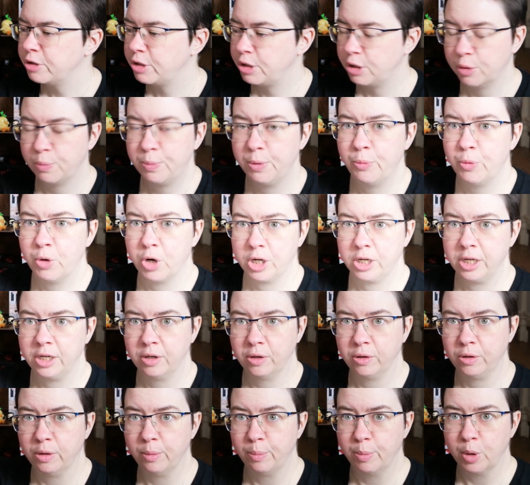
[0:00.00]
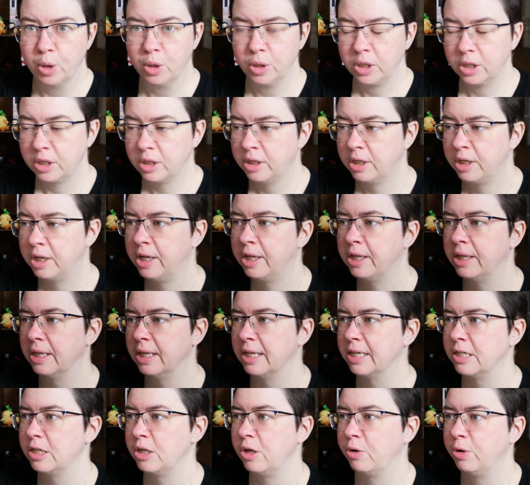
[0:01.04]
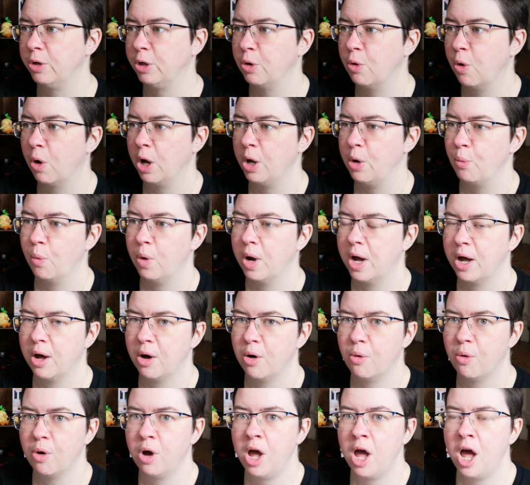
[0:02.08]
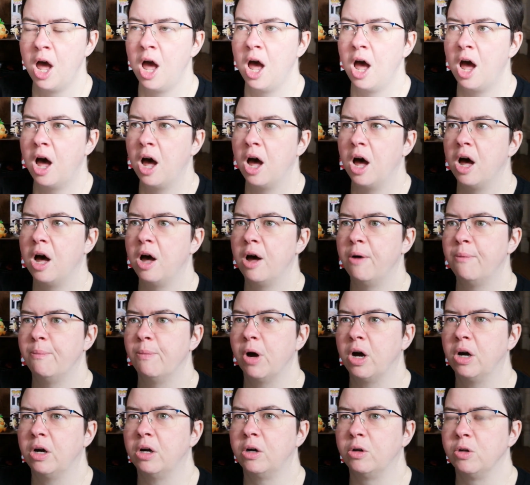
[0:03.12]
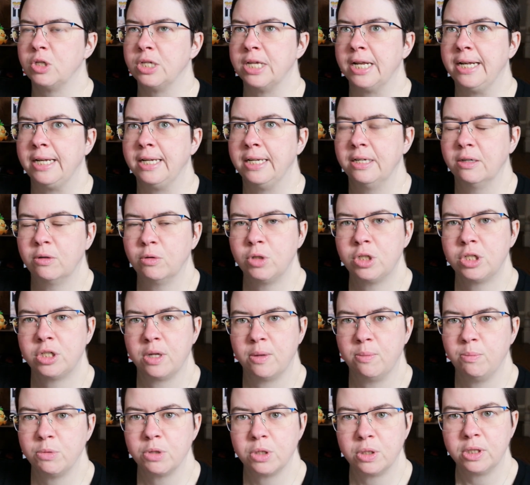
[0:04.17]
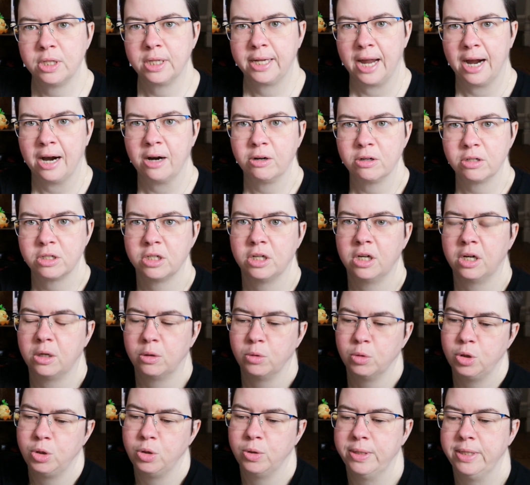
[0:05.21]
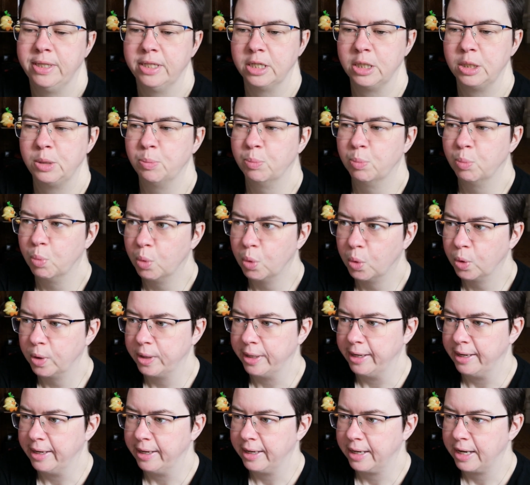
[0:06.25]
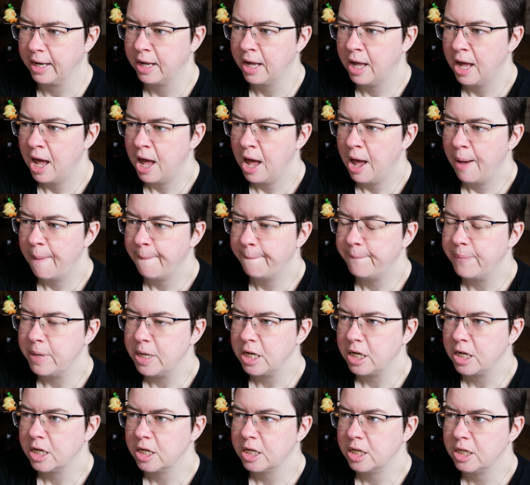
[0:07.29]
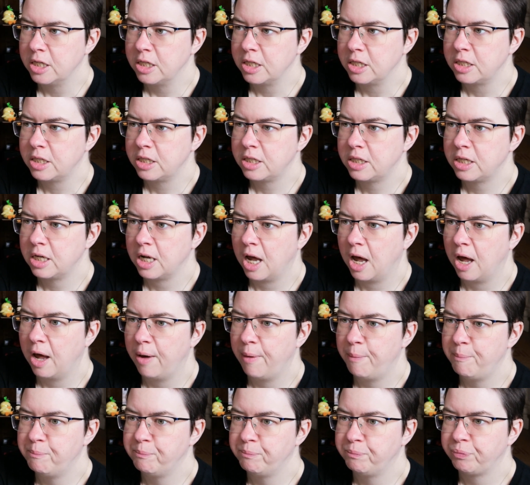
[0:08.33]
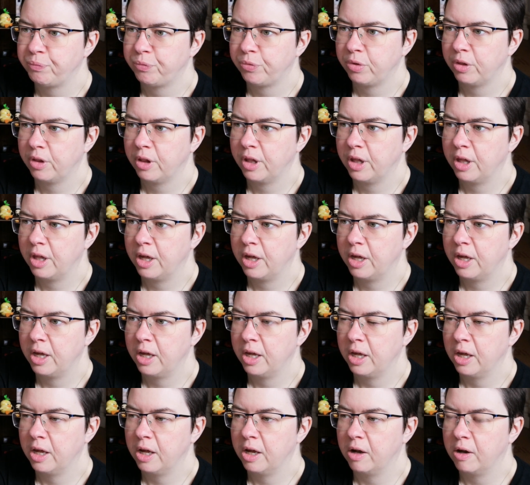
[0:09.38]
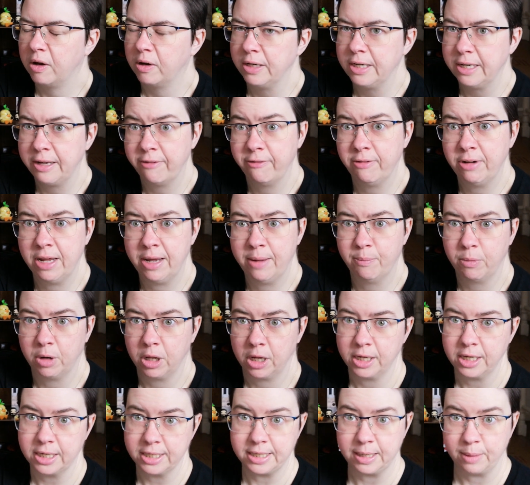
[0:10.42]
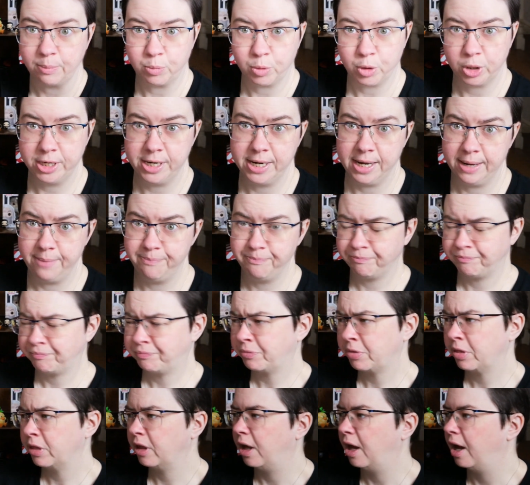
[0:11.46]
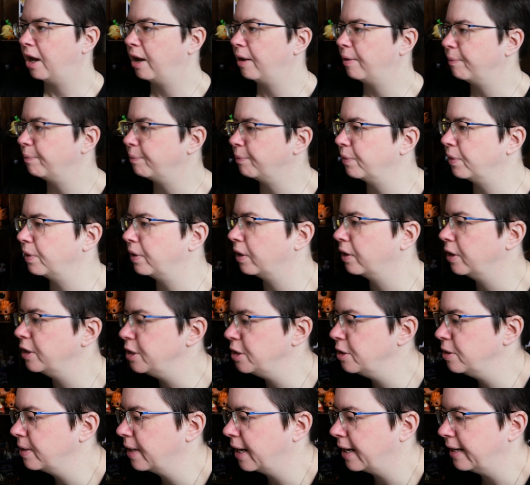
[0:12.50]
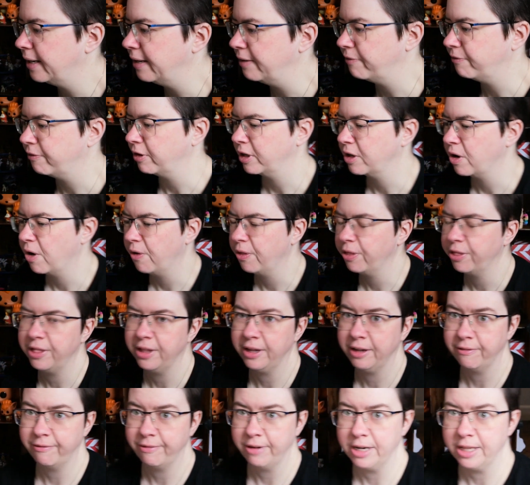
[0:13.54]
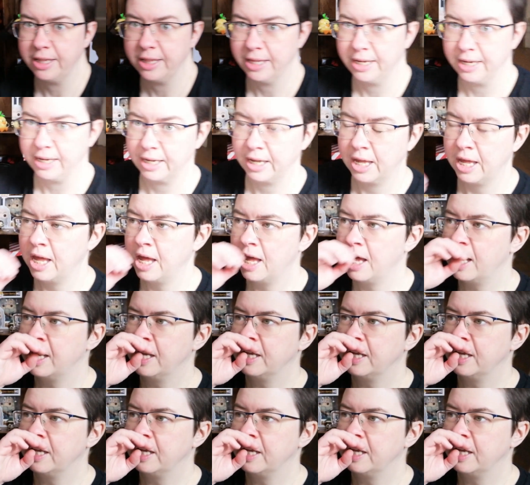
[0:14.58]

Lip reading: Still been working on the book. That's going quite well. I was a little stumped on the character I was doing this morning because I'd given him like a temporary name. I do that if I can't think of anything.